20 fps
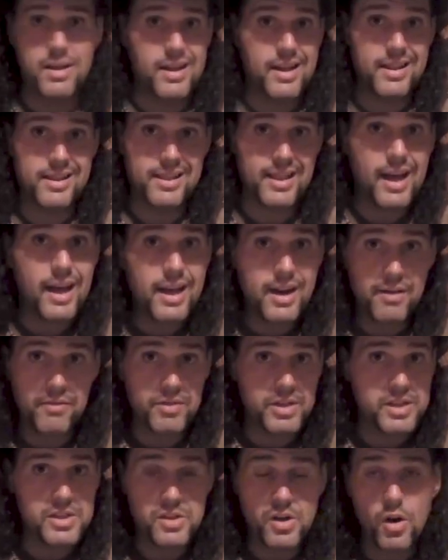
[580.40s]
a lot of
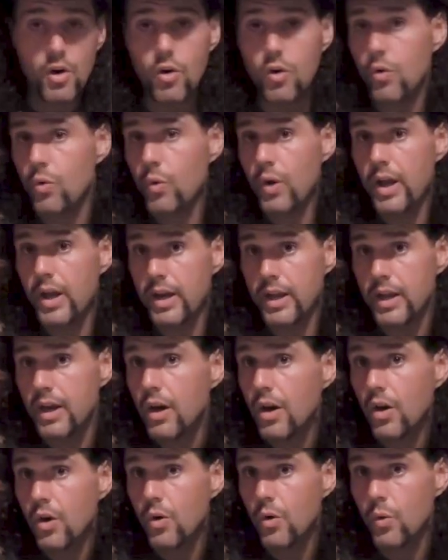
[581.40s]
us already
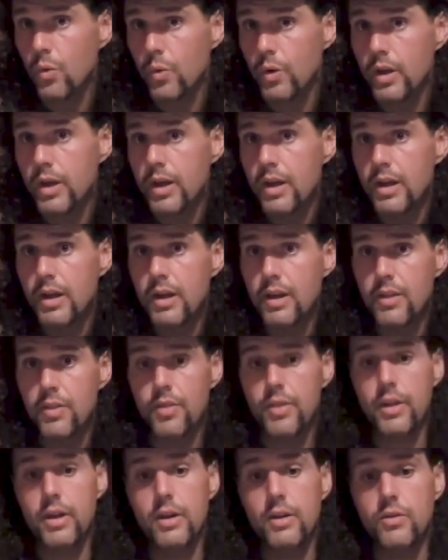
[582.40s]
own
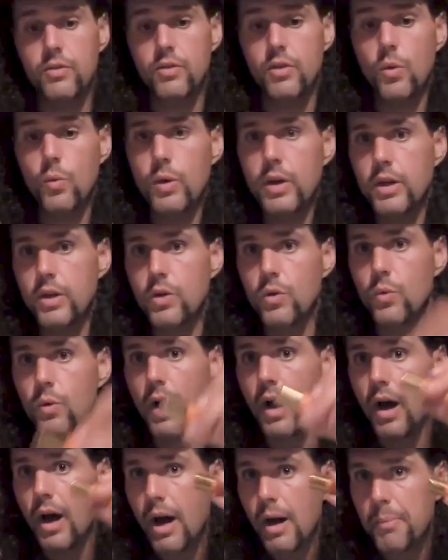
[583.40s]
that is going
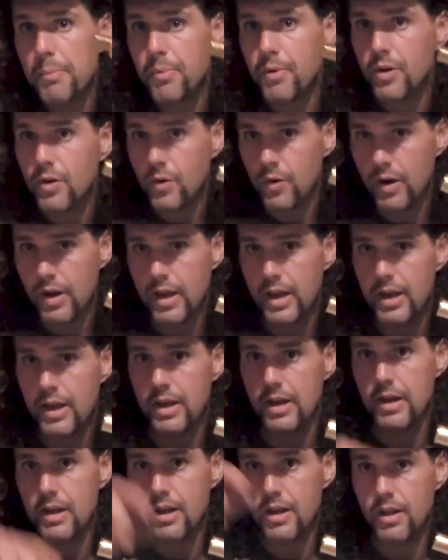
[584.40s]
to
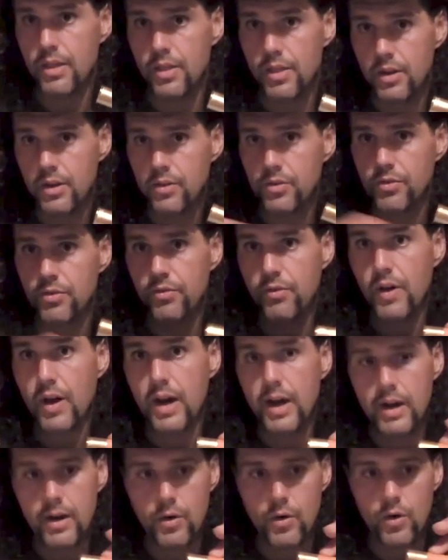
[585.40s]
upgrade this
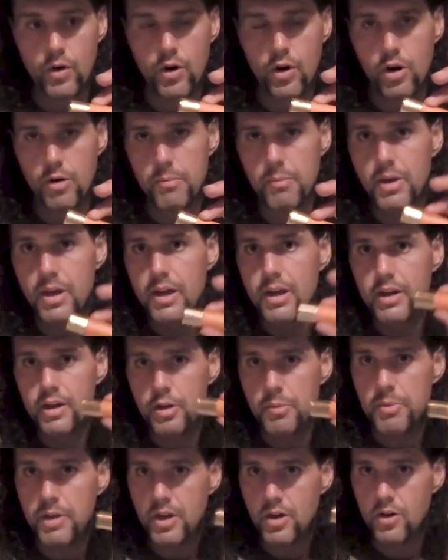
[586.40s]
firearm
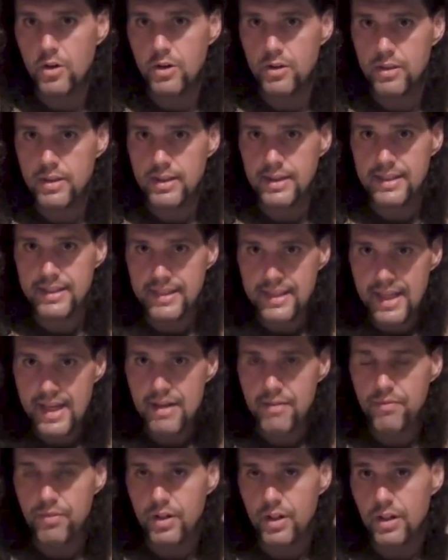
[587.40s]
to be on the
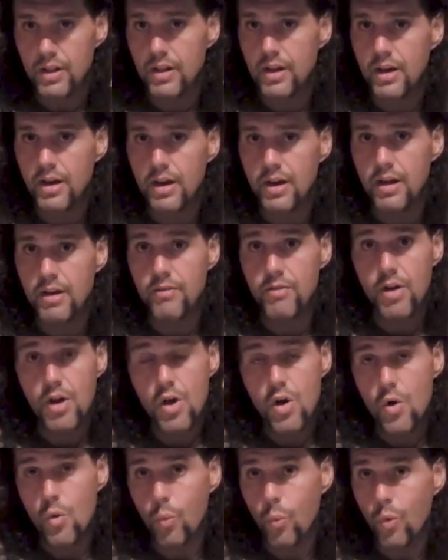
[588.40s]
level of
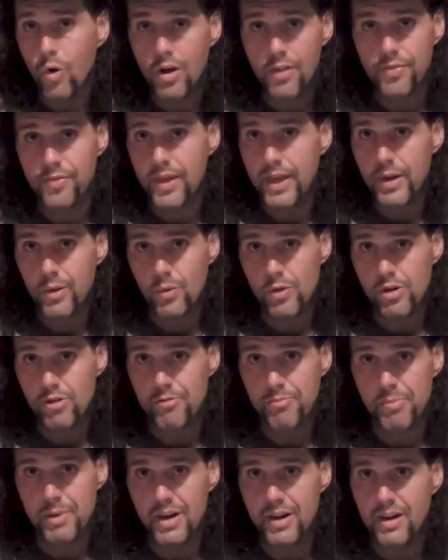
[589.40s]
what they would
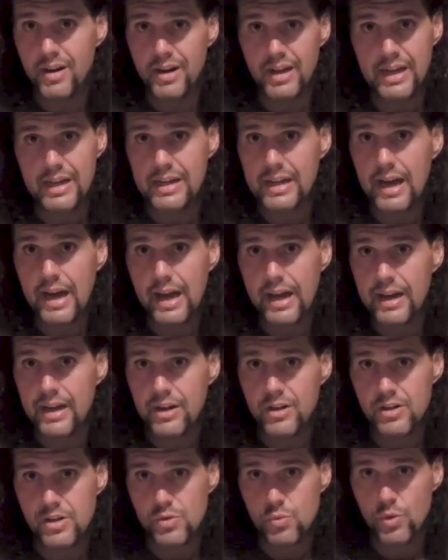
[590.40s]
have been hunting
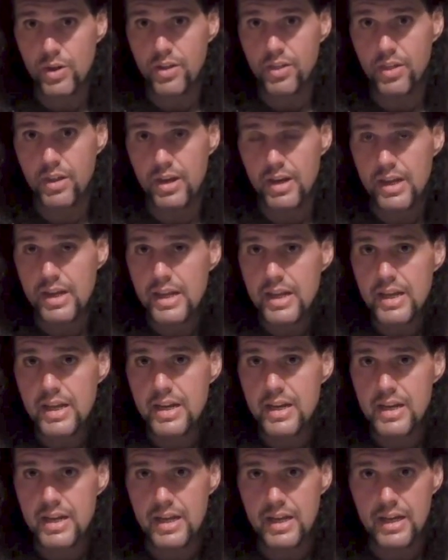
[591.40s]
tigers with in
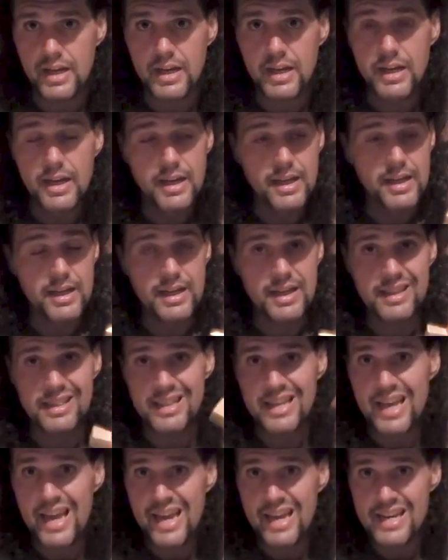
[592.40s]
India in
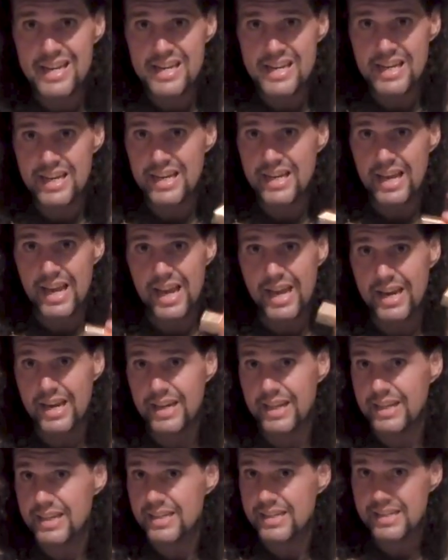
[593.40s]
the
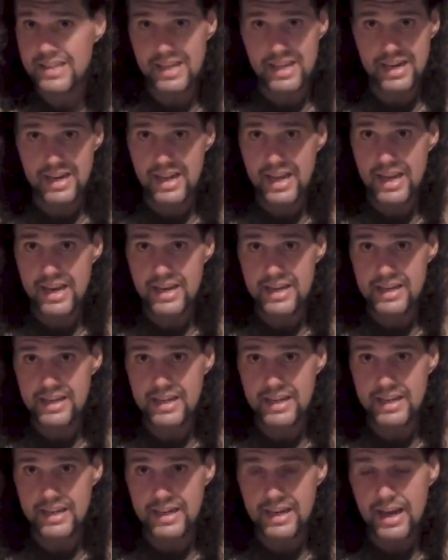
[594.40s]
1880s and
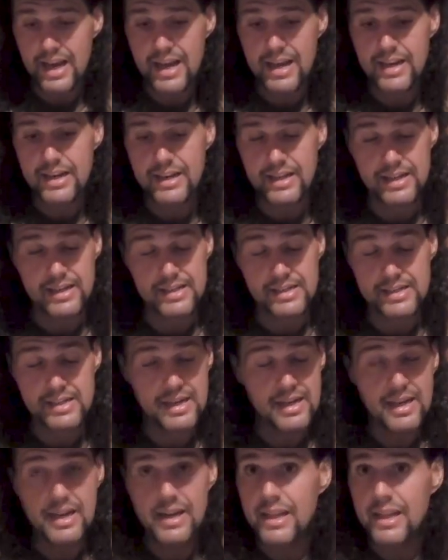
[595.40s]
1890s.
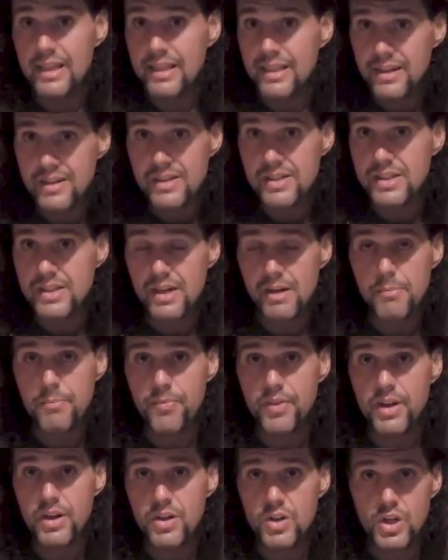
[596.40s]
There's
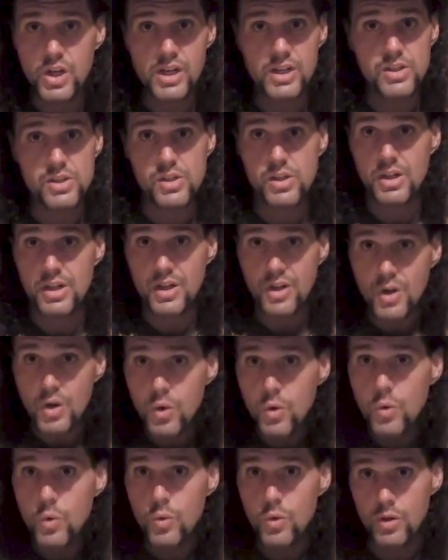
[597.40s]
something just
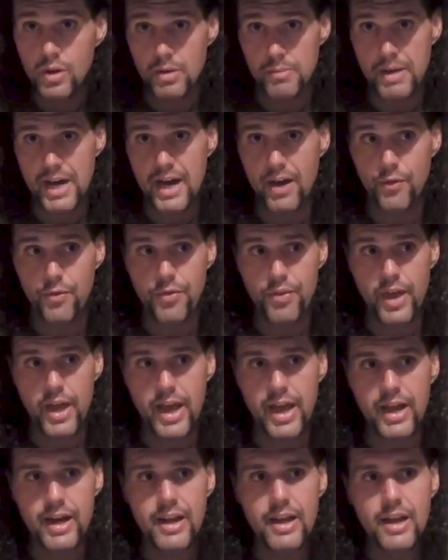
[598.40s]
cool about
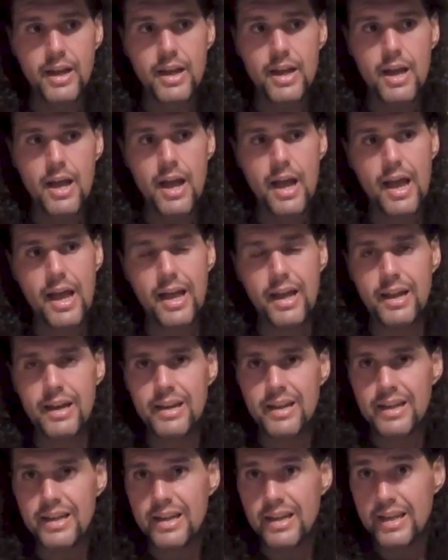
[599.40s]
that.
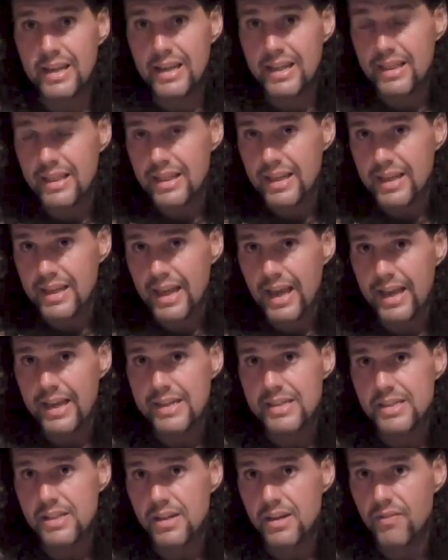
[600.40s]
And in the
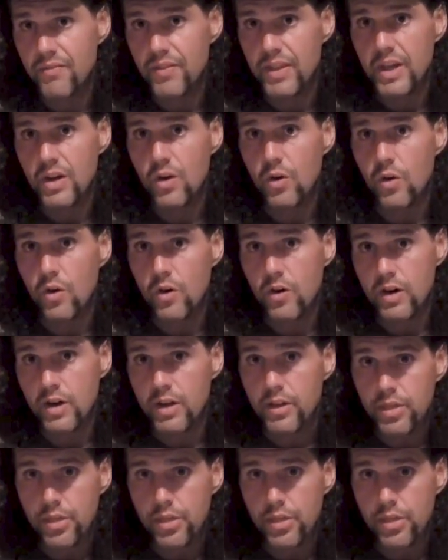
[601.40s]
case of the Aria